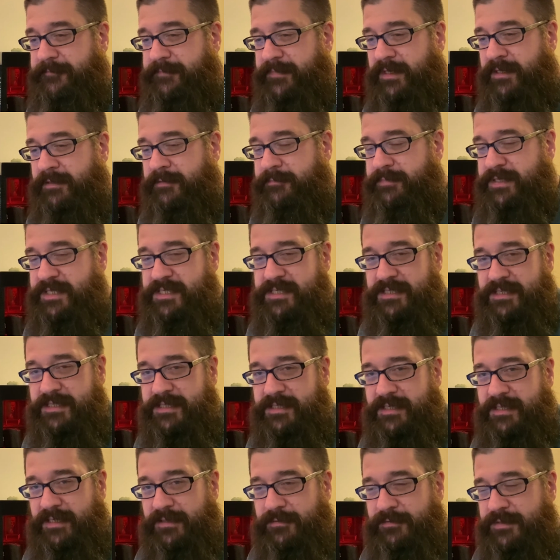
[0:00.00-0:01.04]
a business
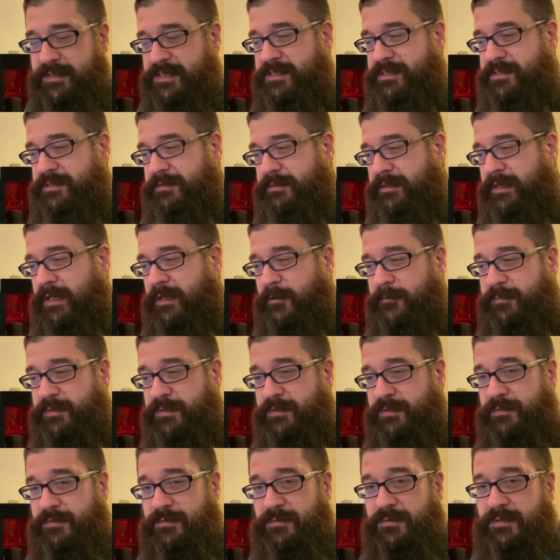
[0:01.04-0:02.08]
that was to help
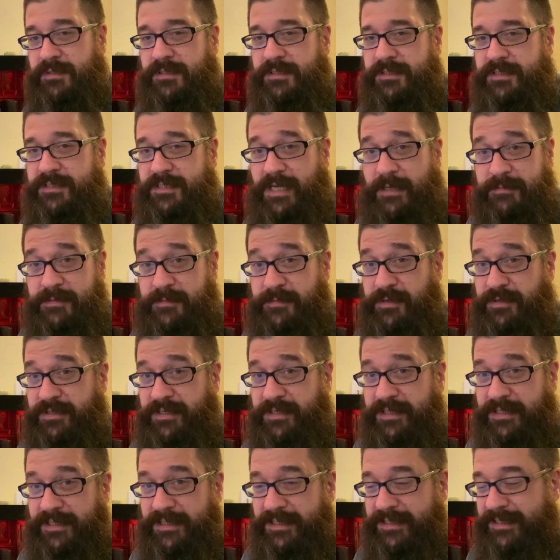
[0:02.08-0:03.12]
you stop
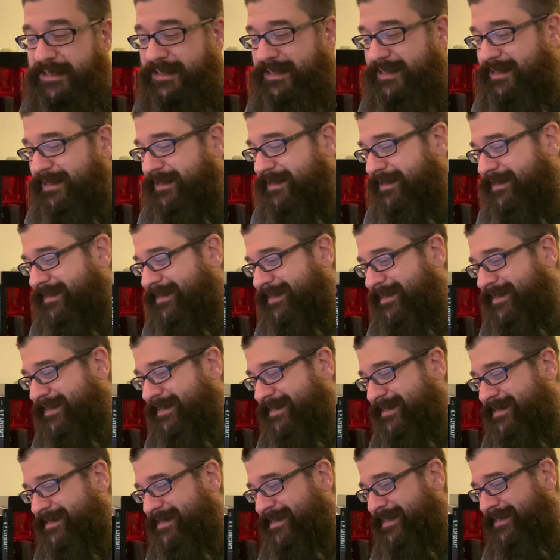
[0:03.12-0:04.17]
smoking?
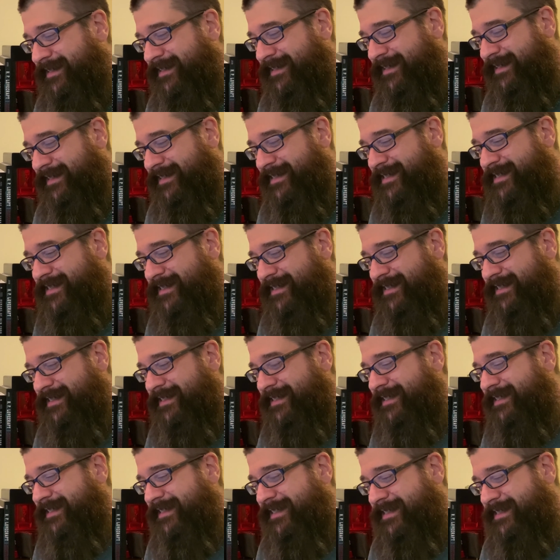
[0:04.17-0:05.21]
And
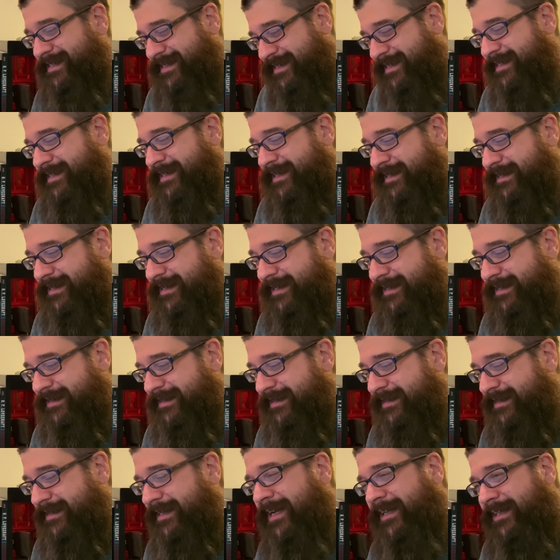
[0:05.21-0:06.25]

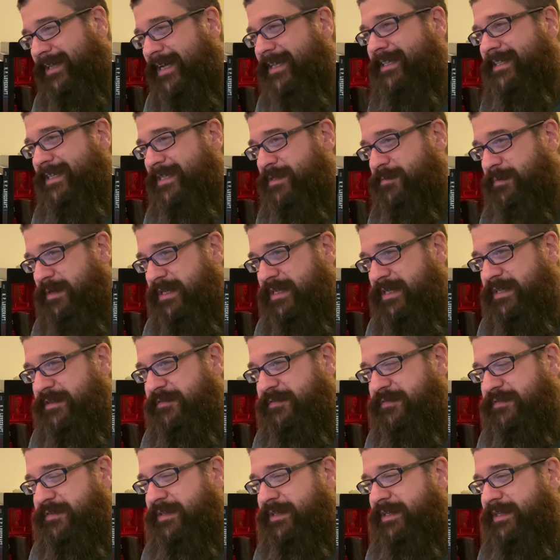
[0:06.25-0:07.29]
I like these what
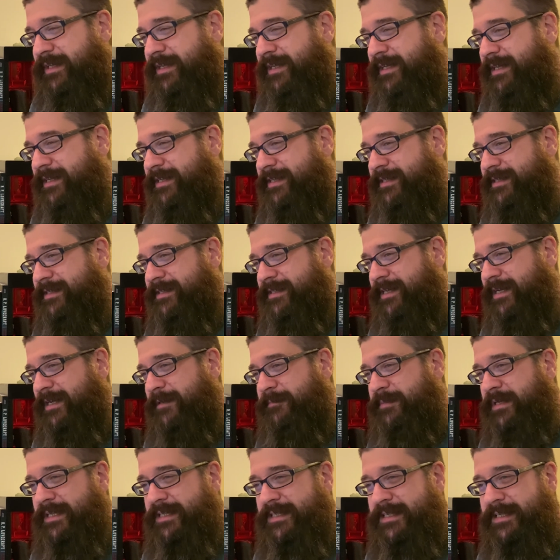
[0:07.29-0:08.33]
if type
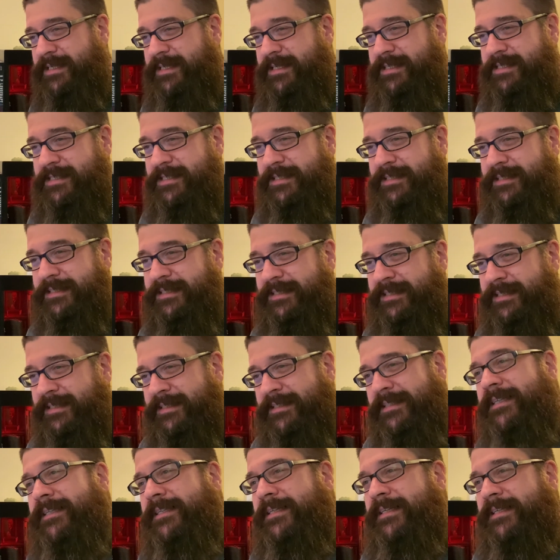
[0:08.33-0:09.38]
ideas,
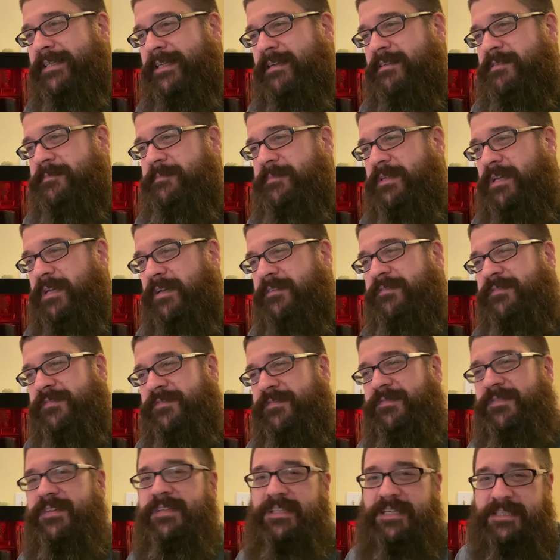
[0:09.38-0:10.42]
and it gives, I
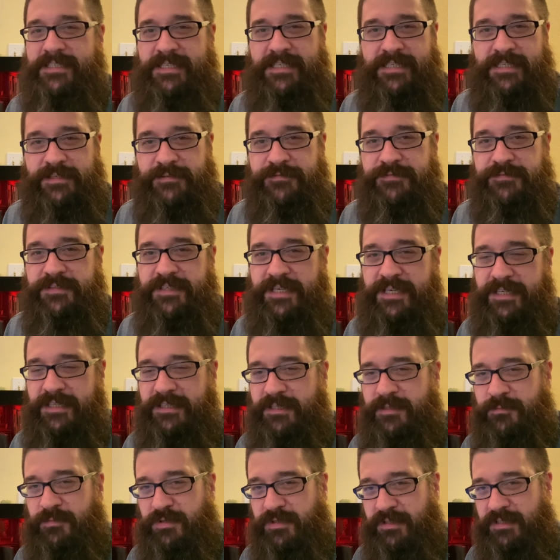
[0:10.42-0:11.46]
feel like I give King a
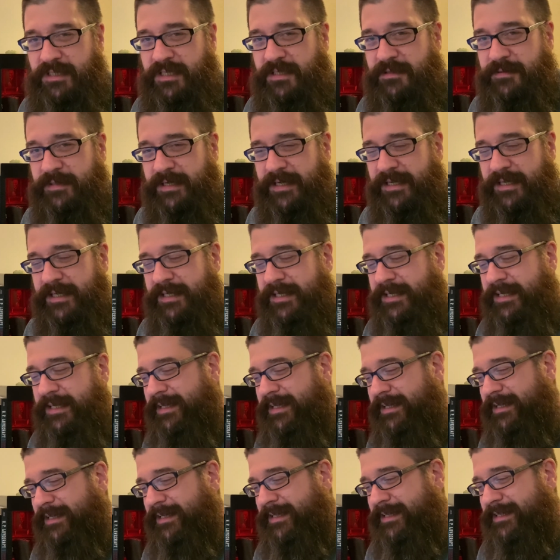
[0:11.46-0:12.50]
little more leeway
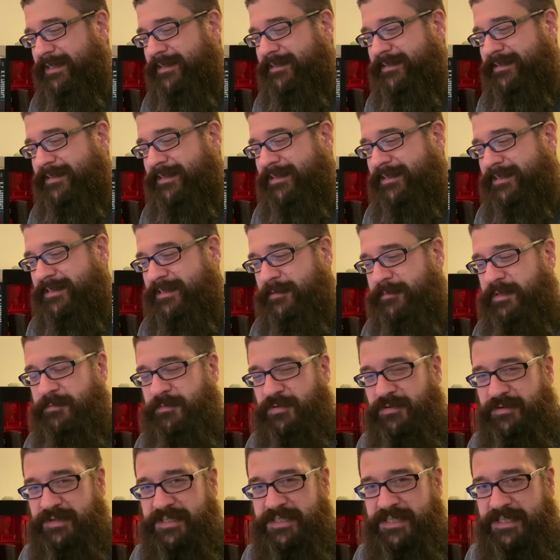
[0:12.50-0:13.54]
on some of the
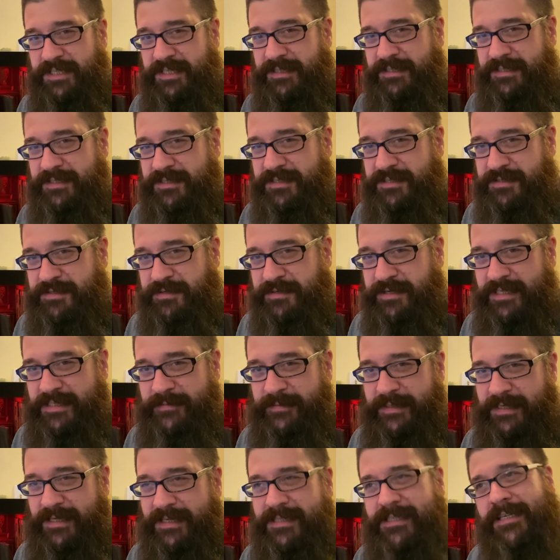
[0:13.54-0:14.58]
more ridiculous stories,
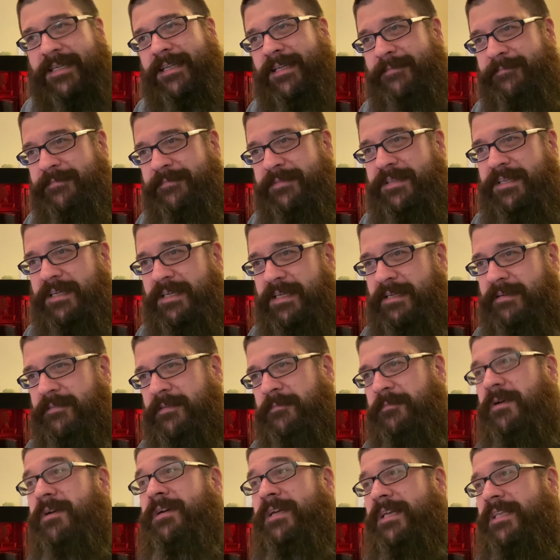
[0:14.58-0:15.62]
because I'm thinking of
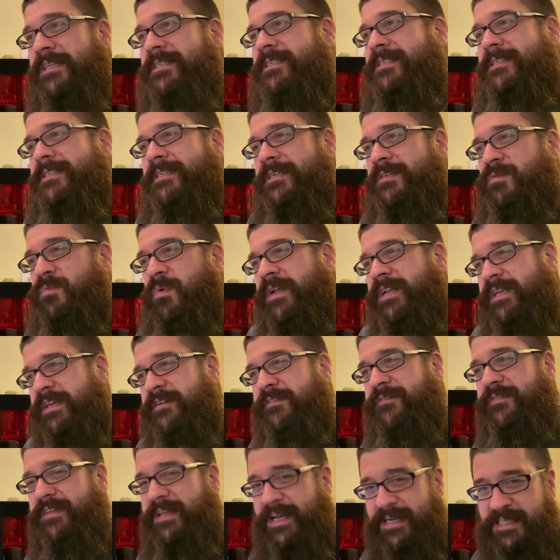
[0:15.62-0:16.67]
them, okay, this is his what
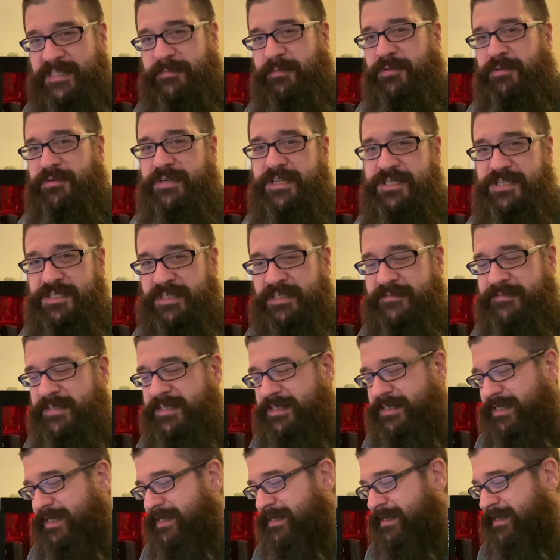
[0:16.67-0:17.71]
if exploration of
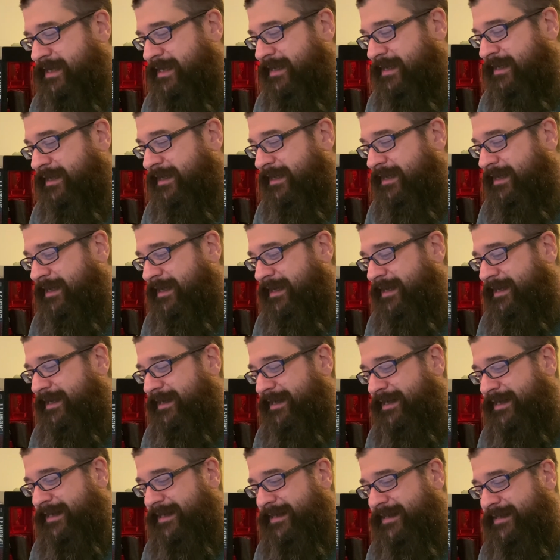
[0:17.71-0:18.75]
this idea,
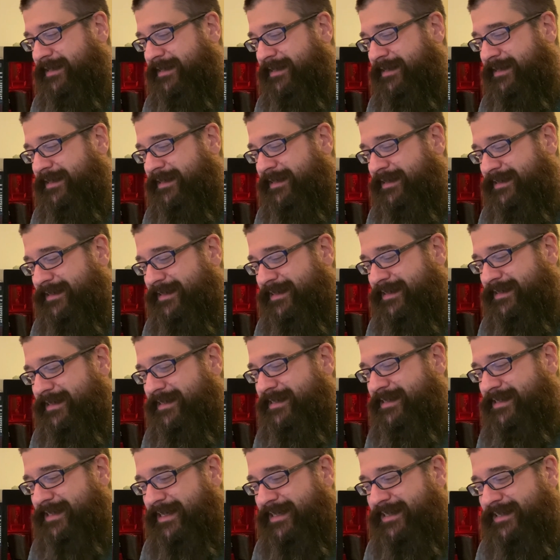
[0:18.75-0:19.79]
and
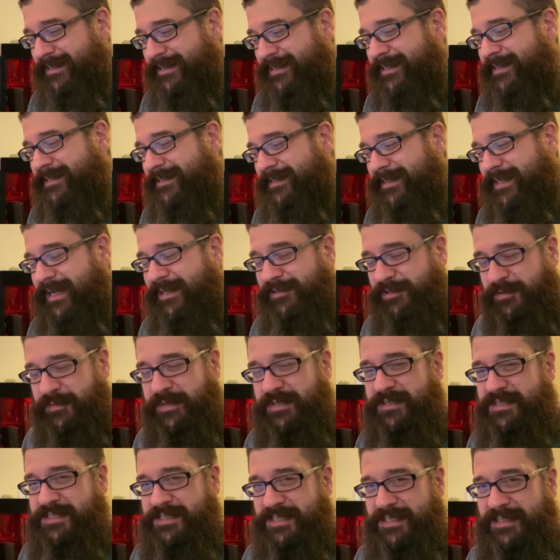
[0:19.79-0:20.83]
this kind of, and
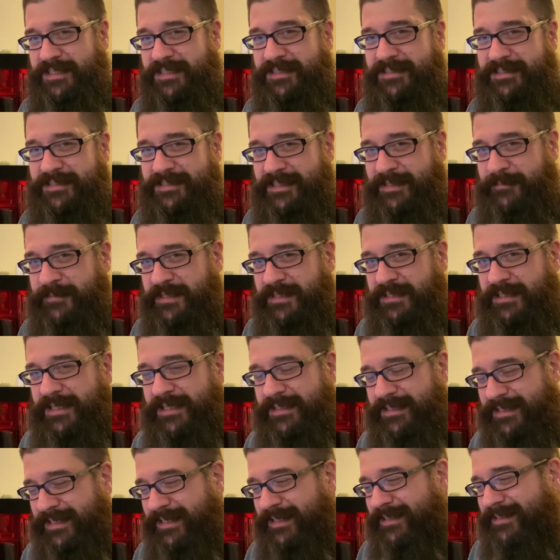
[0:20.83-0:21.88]
Quitters Inc. seems a
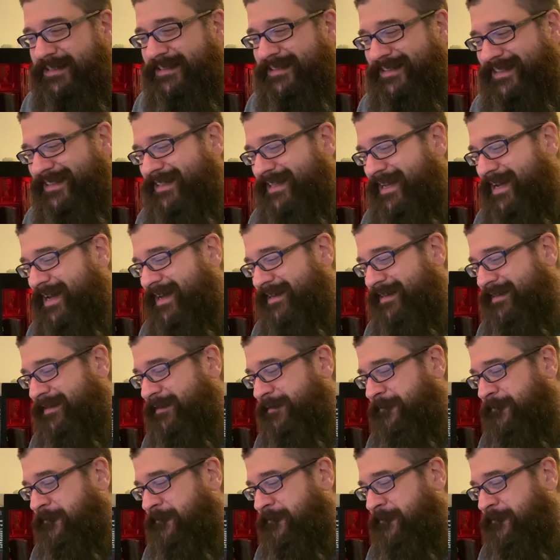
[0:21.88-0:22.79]
lot like that. And